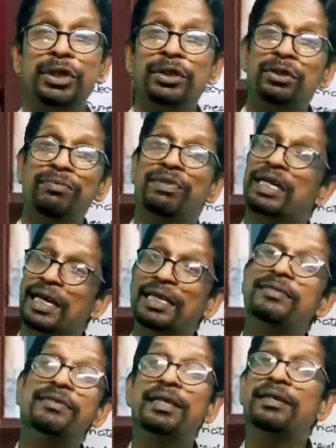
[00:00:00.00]
sheet of the
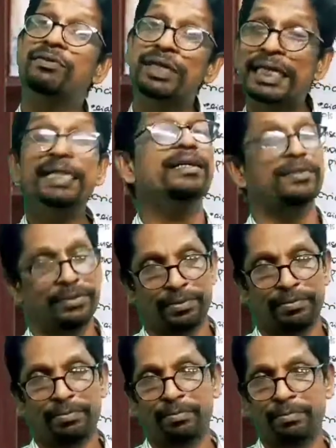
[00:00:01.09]
concerned years.